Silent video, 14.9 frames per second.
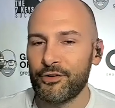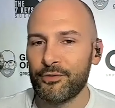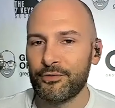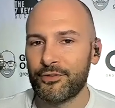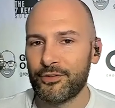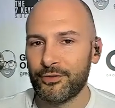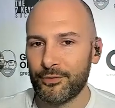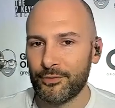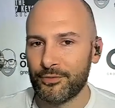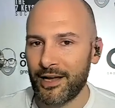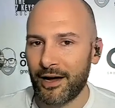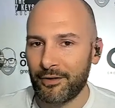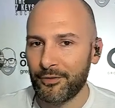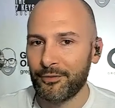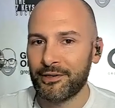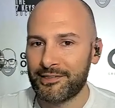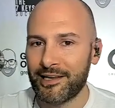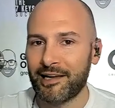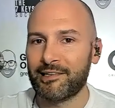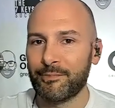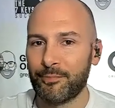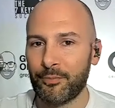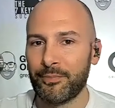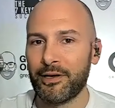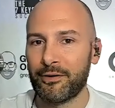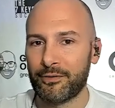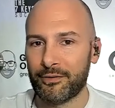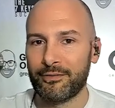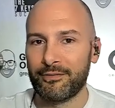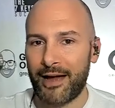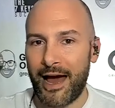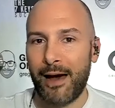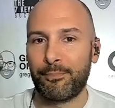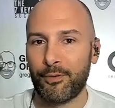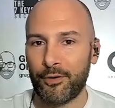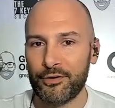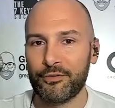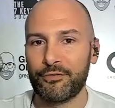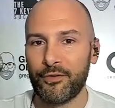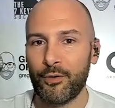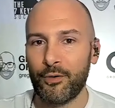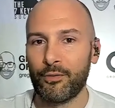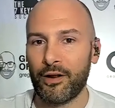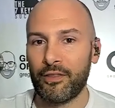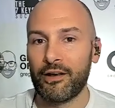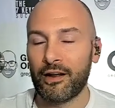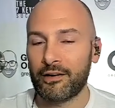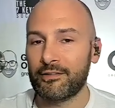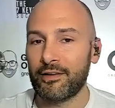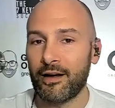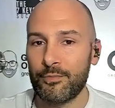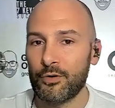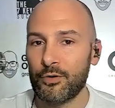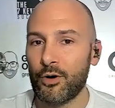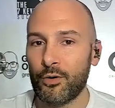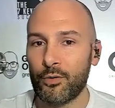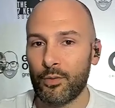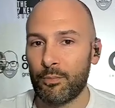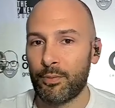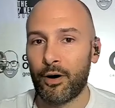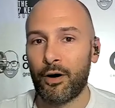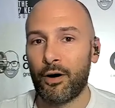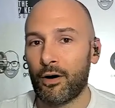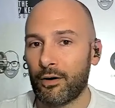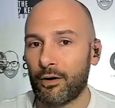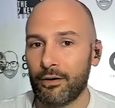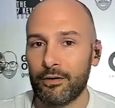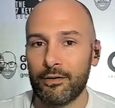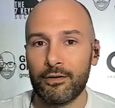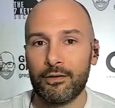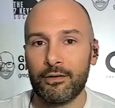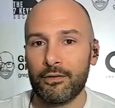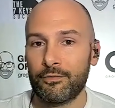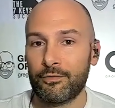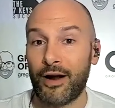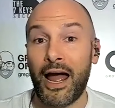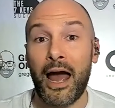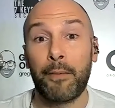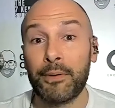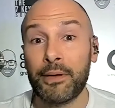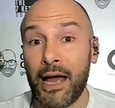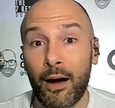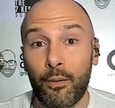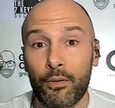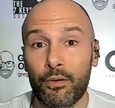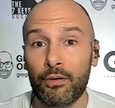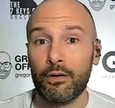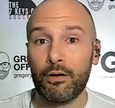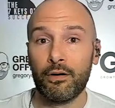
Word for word: you to download a decibel meter app on your phone and the next time you go to a bar for happy hour